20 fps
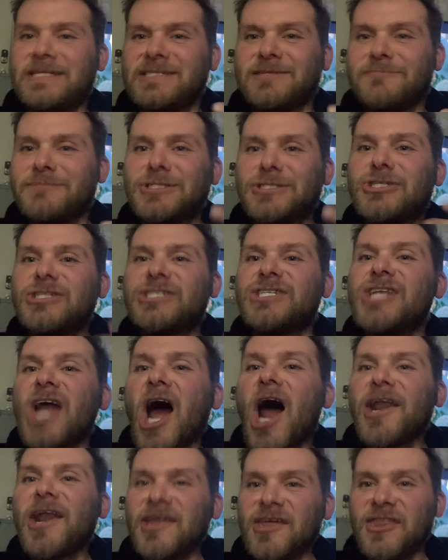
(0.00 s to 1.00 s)
is just
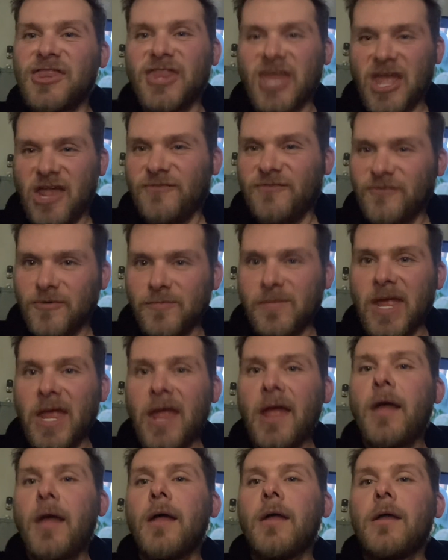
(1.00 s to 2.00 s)
not a thing for
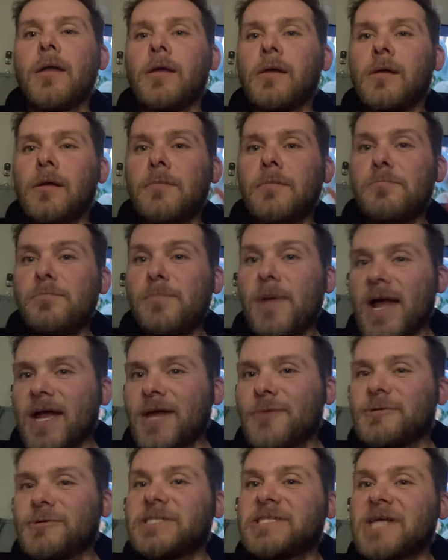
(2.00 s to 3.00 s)
me. Back
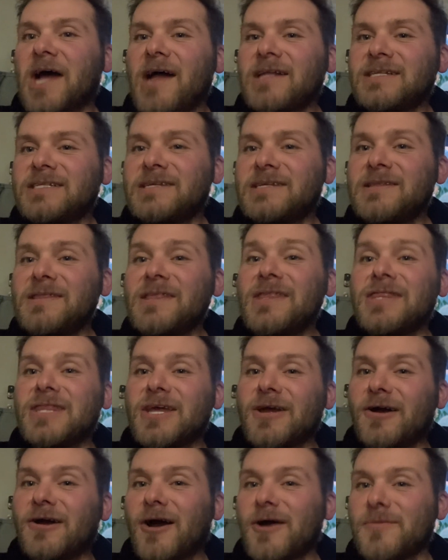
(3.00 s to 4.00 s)
in Wisconsin,
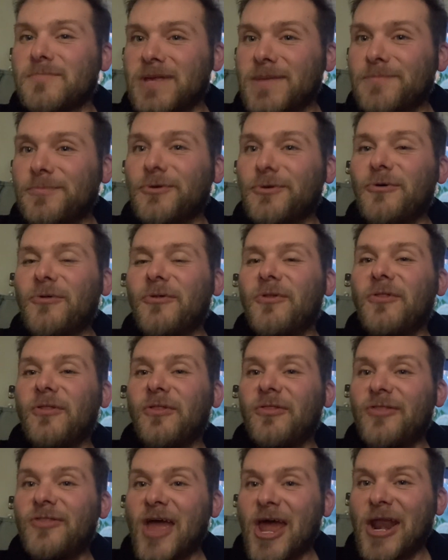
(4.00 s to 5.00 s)
there are people
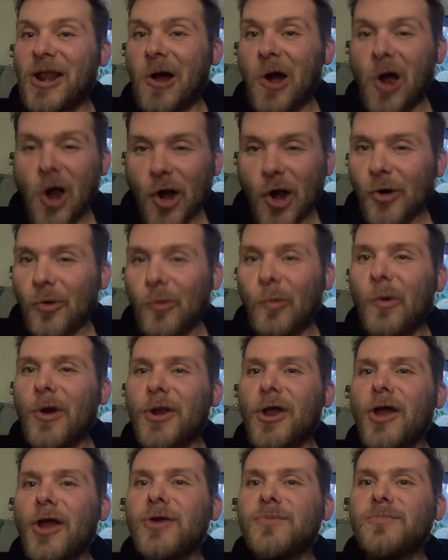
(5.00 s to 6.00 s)
that are
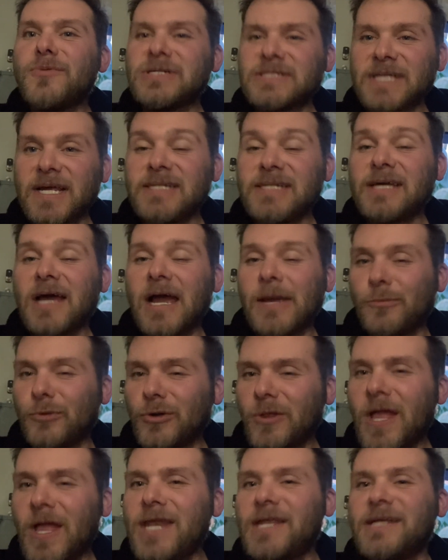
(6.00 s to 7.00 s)
100%. I'm
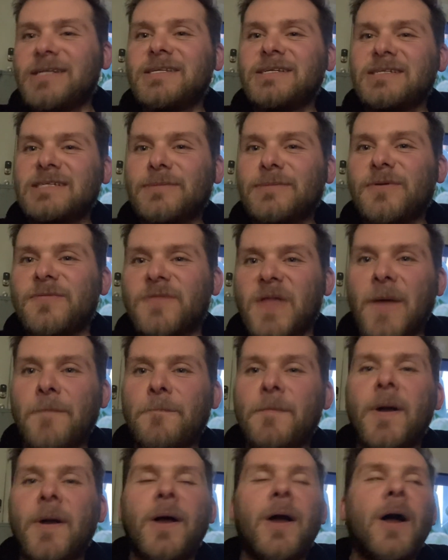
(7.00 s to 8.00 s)
related to some of
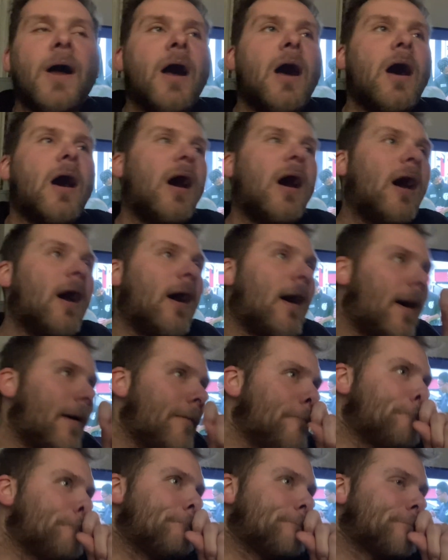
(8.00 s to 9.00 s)
them.
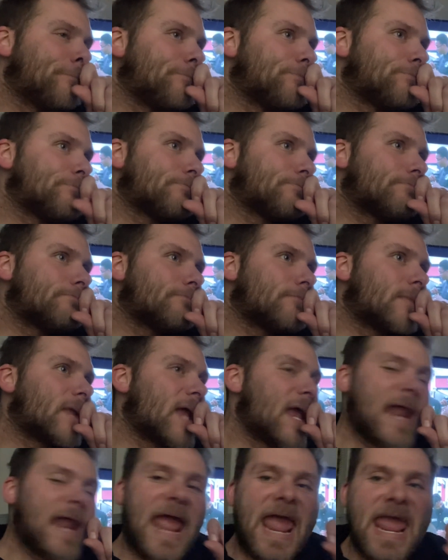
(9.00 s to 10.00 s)
And
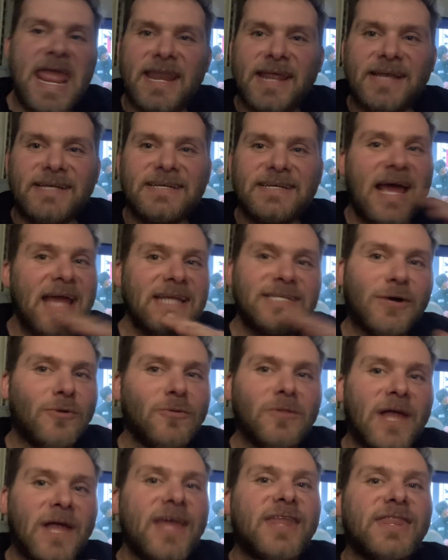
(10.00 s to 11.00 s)
I hate it. I
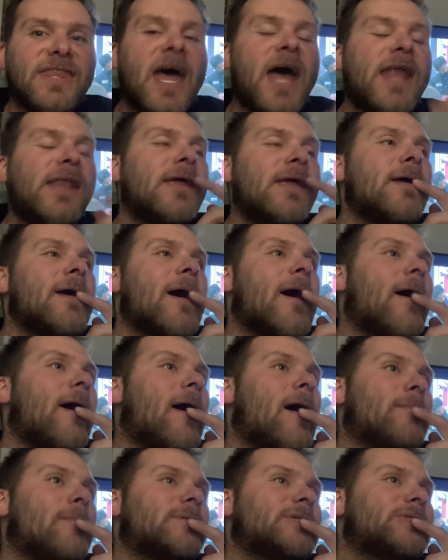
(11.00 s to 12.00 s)
don't like that.
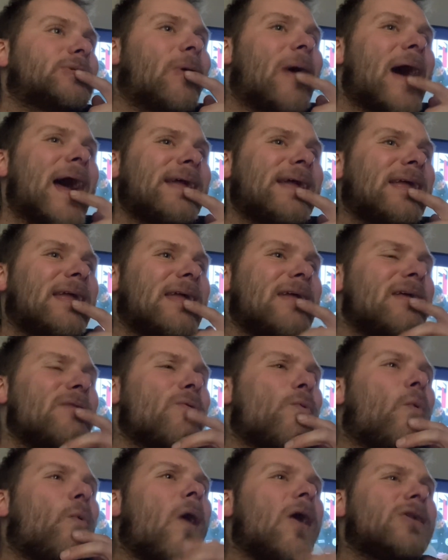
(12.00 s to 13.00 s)
So
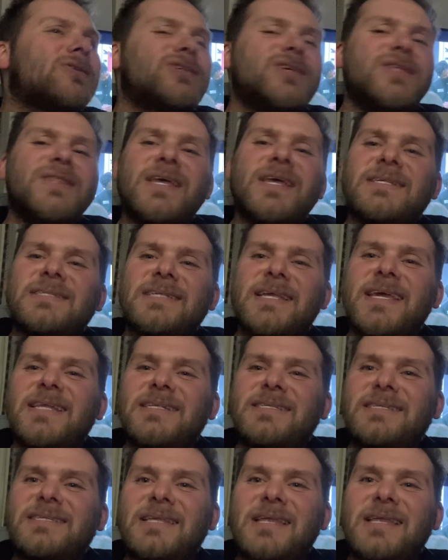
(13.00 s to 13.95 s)
watching this, it